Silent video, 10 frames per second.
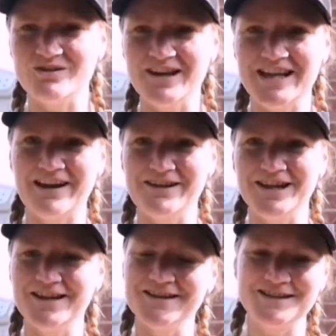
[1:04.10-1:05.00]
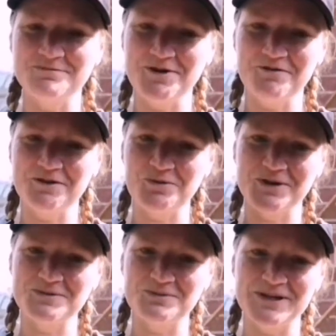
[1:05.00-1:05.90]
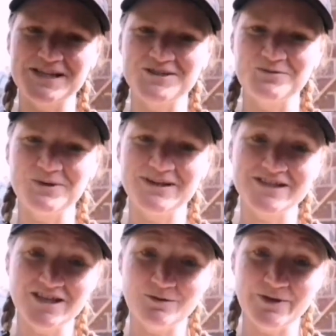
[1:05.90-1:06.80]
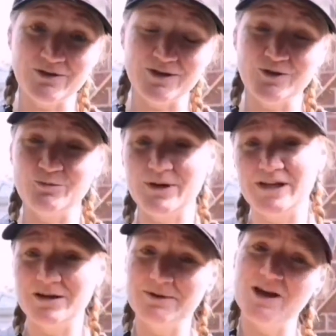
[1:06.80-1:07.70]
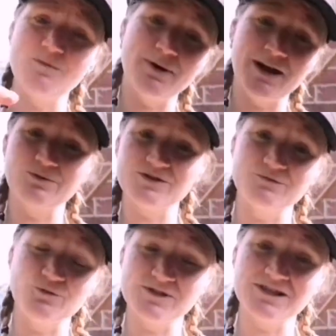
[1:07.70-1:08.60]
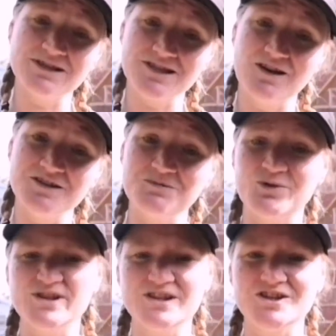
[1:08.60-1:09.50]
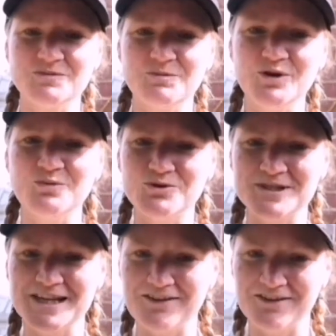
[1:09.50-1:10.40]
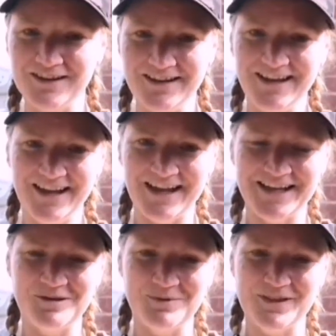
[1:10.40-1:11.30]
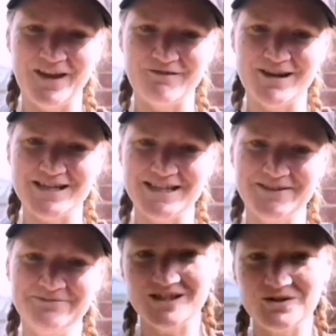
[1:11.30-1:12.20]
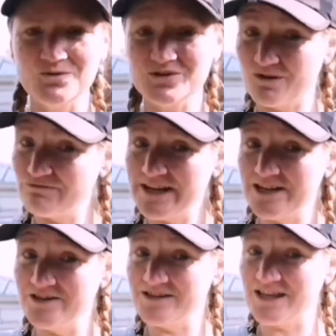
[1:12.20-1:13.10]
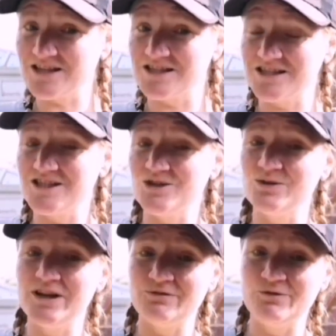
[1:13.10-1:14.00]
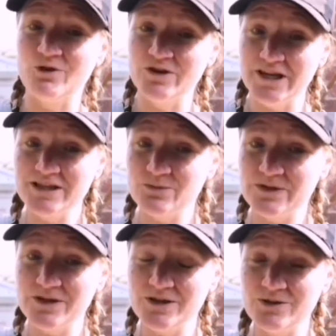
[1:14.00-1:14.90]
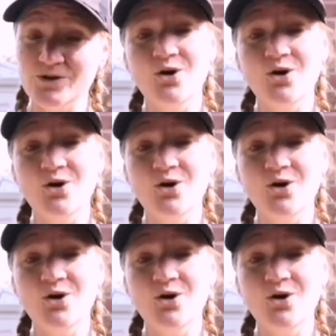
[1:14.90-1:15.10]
like carrying it, this is a perfect one to bring it to, because you're going to be on a loop and you're going to be going backwards and forwards to the starting point, so you can just put your water down and keep it there ready. This is also a really good session to do if you've got your kids with you